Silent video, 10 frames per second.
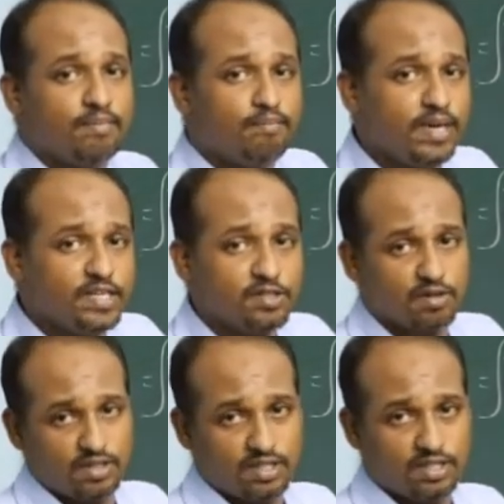based
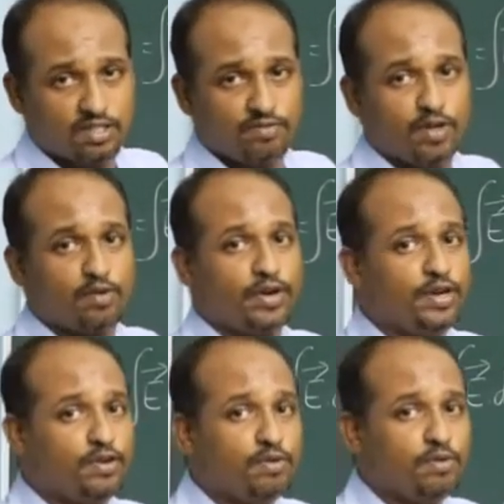on this, we are
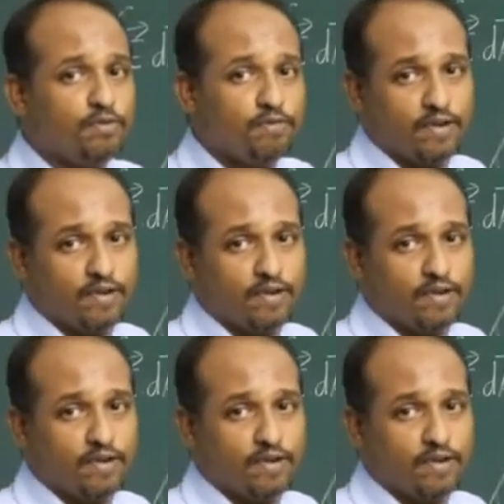going to